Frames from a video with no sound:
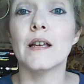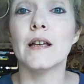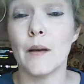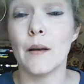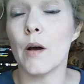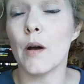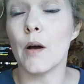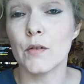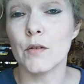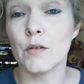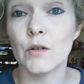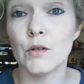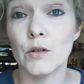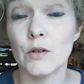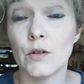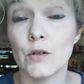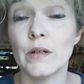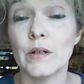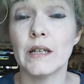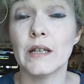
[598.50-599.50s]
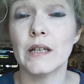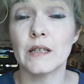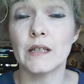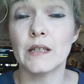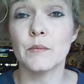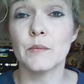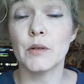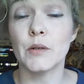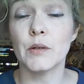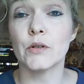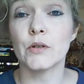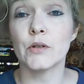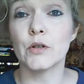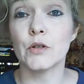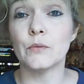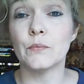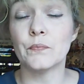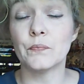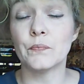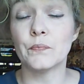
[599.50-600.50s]
I'm also doing in the
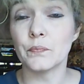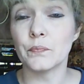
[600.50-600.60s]
spiritual.